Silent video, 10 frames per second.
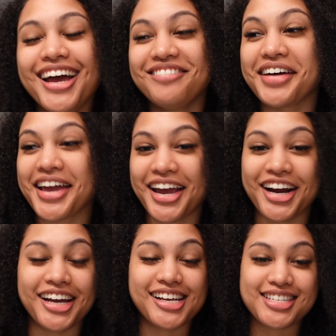My
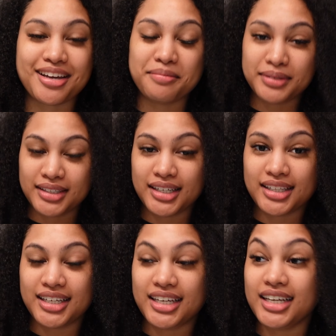hair is
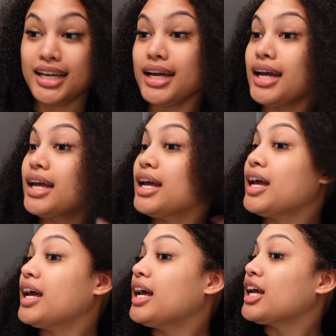completely
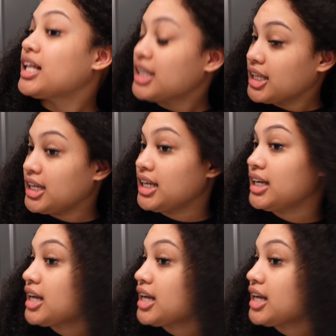clean.